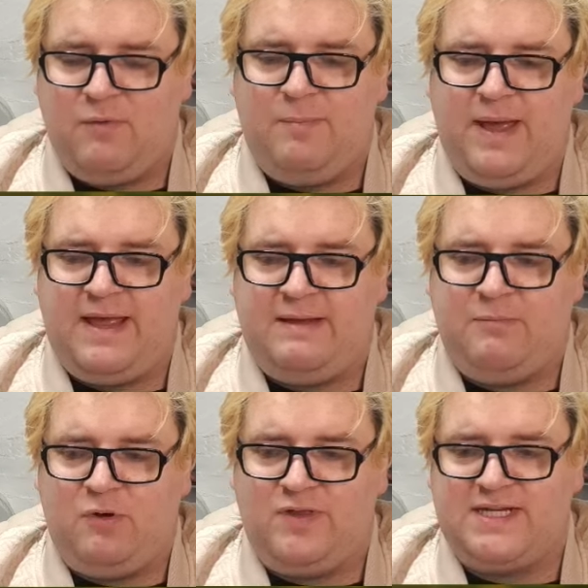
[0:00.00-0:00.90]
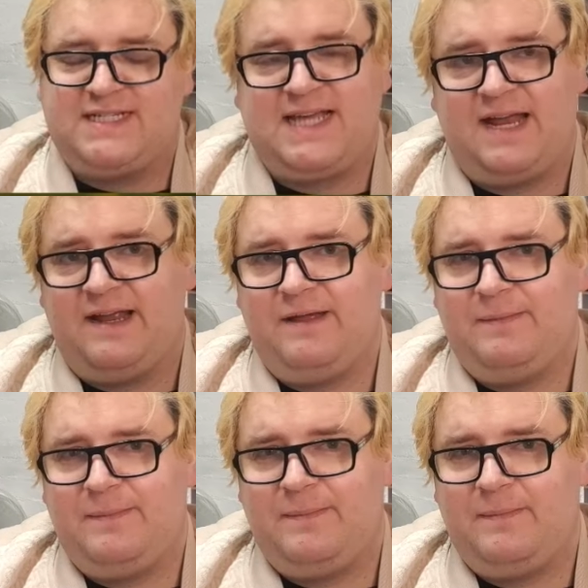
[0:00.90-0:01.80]
I won't pay more than a
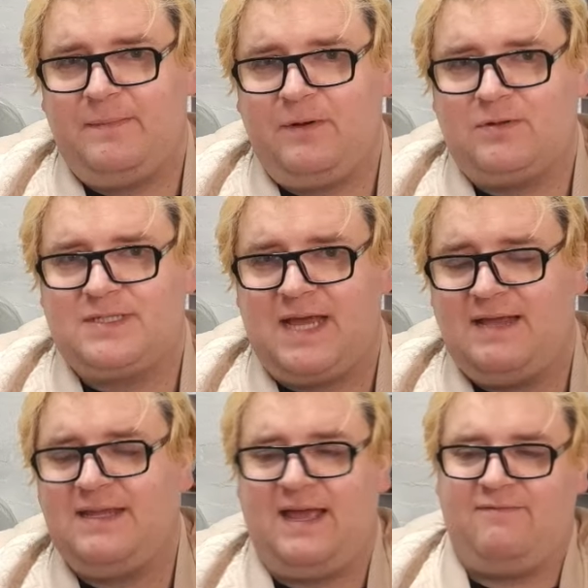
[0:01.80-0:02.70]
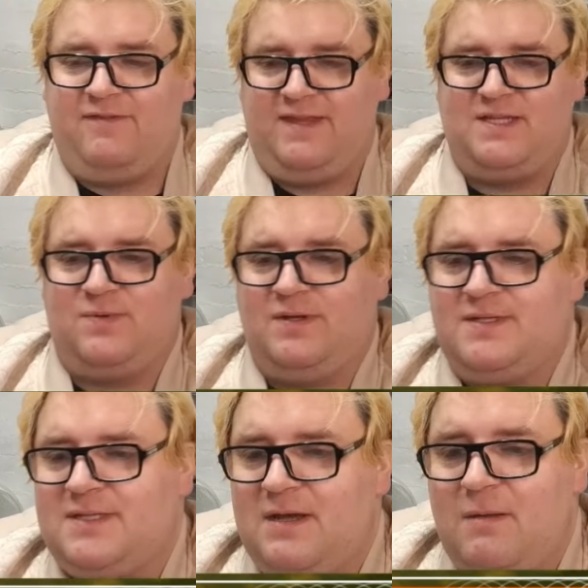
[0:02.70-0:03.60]
tenner. Yeah, for these
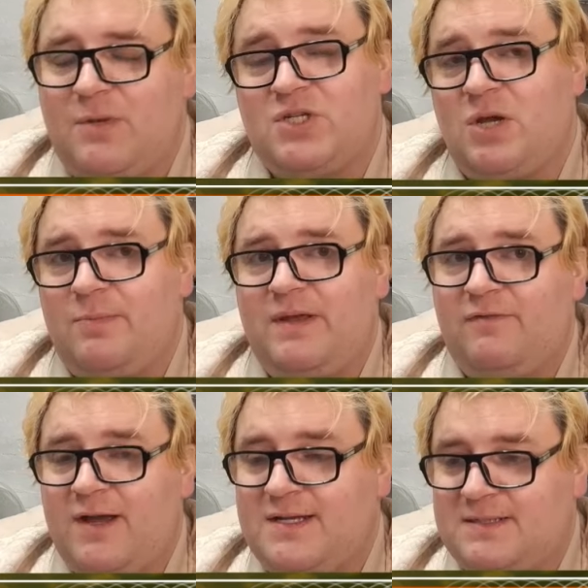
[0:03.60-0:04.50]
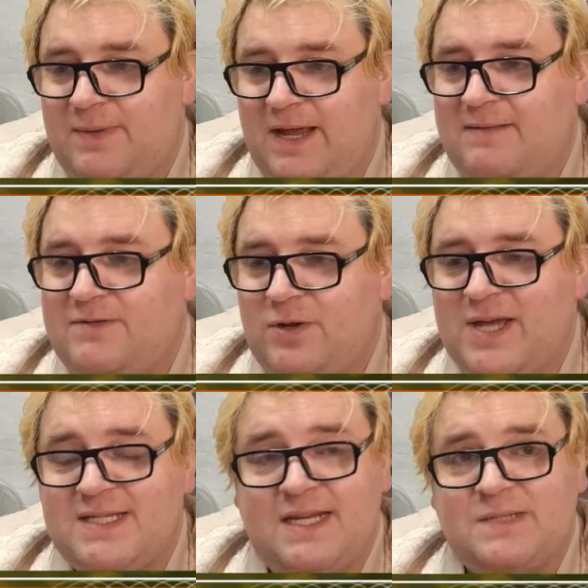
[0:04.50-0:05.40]
ones. But don't be afraid to pay.
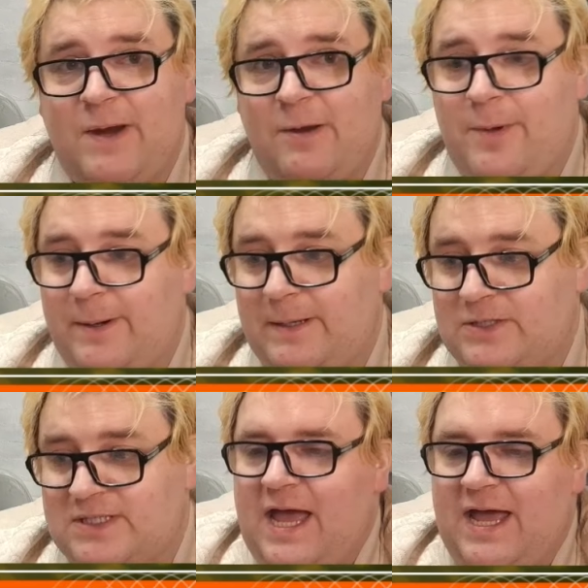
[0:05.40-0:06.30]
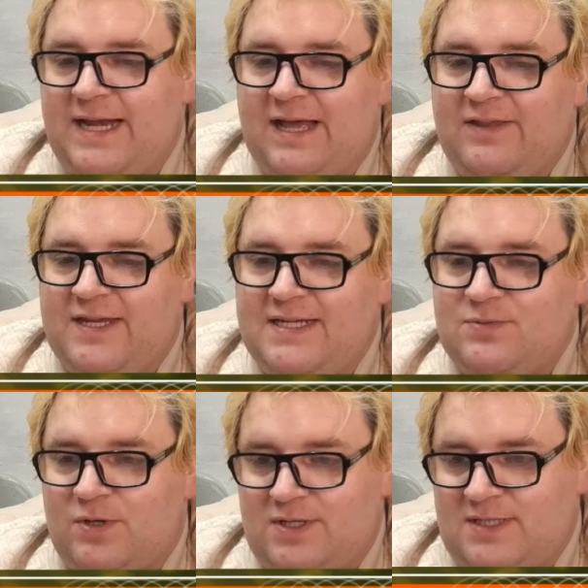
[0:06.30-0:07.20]
Do it as an experiment. Now,
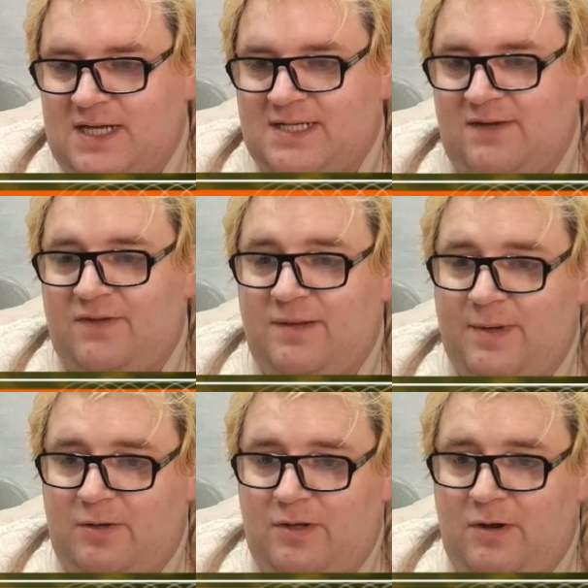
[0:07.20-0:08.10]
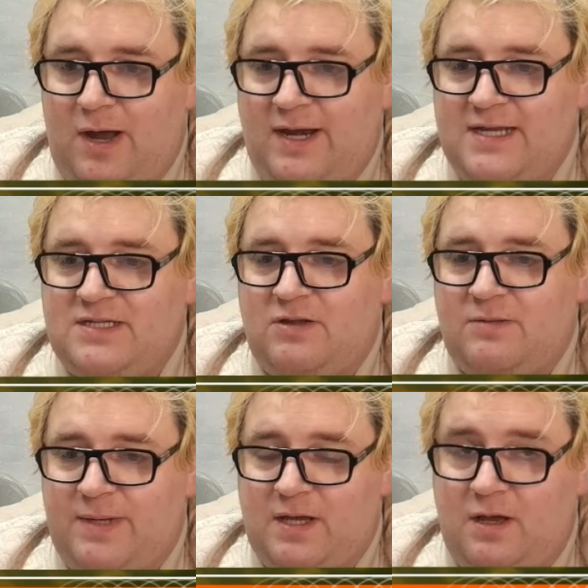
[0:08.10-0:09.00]
these ones are definitely a bolo. And
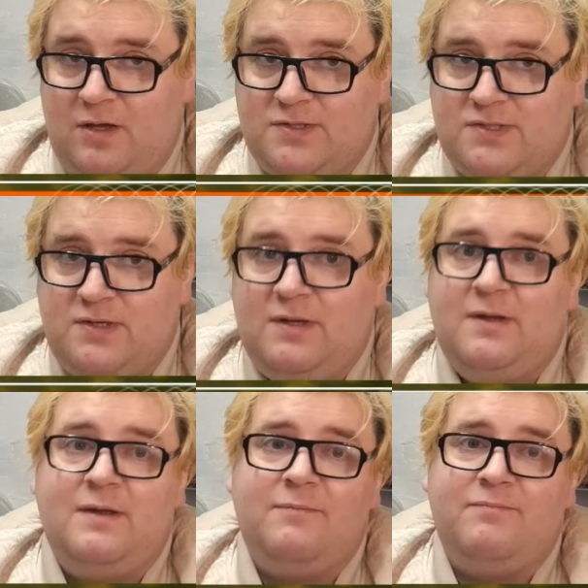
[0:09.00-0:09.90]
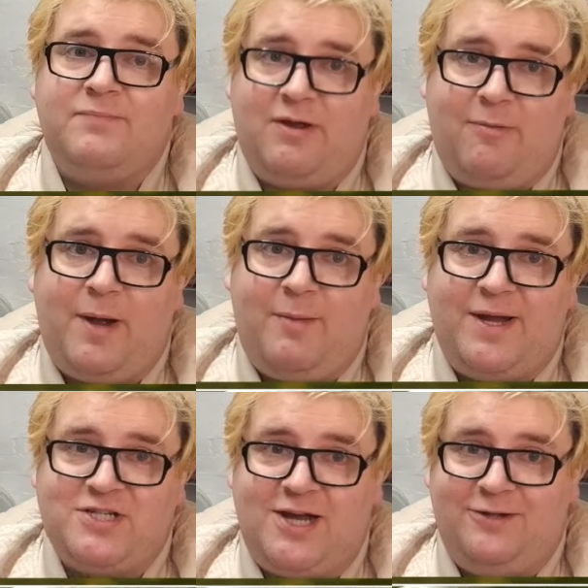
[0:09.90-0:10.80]
it's only because they're a
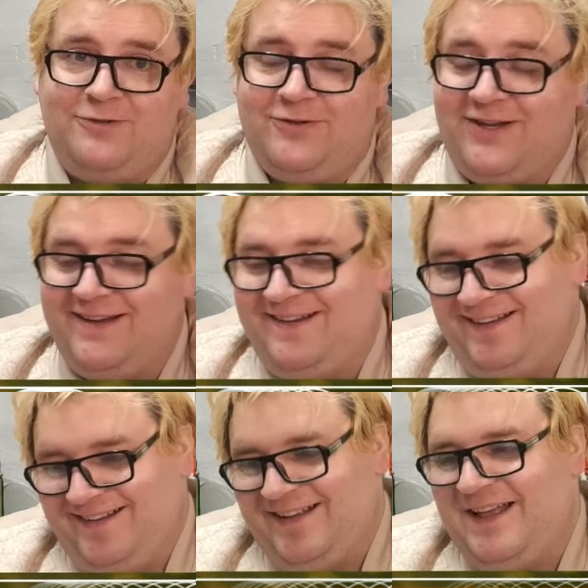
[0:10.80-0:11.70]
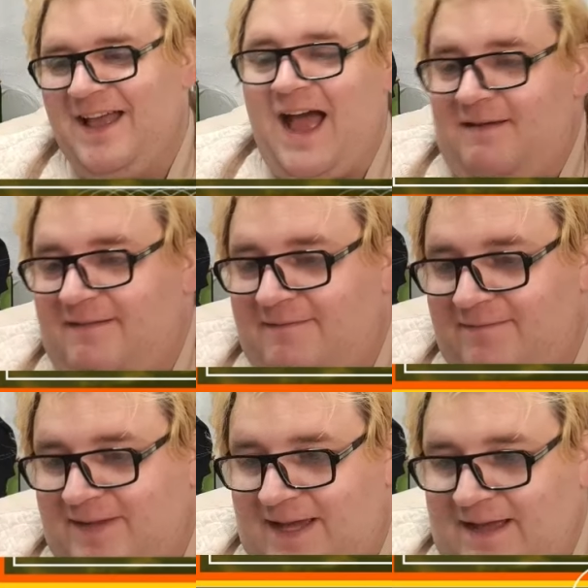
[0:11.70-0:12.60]
part of my childhood.
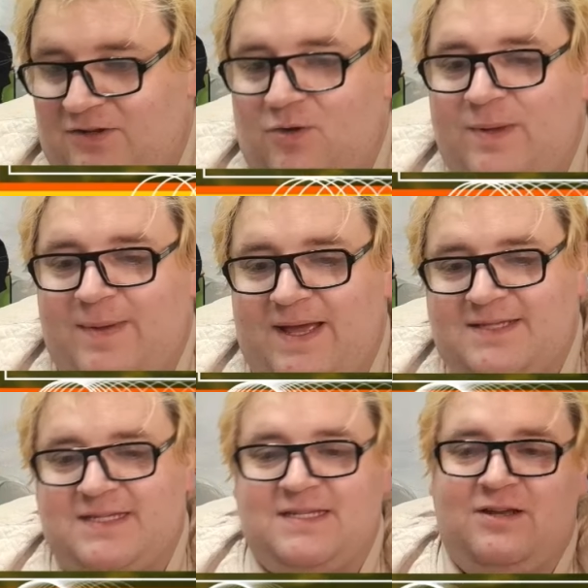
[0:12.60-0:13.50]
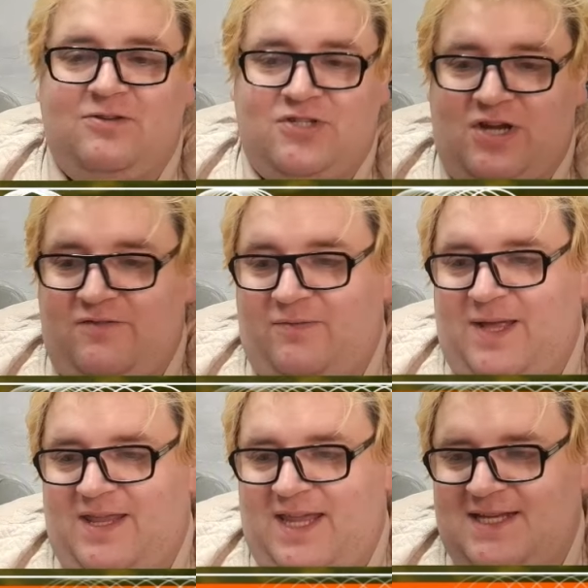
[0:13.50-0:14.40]
Yeah, Gummy Bears is an old show
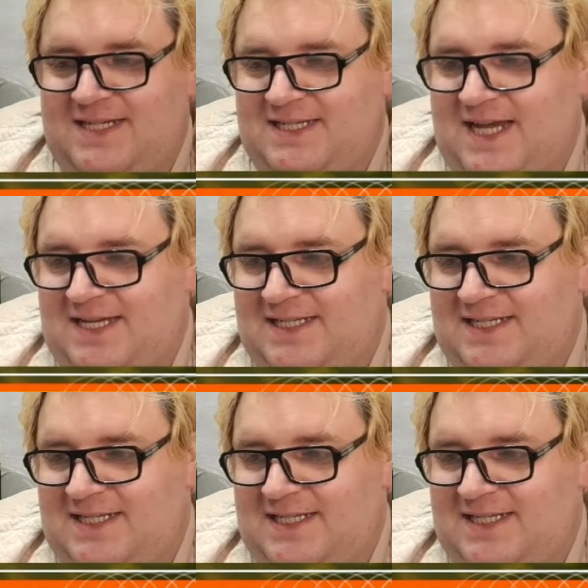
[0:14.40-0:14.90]
from like the 80s,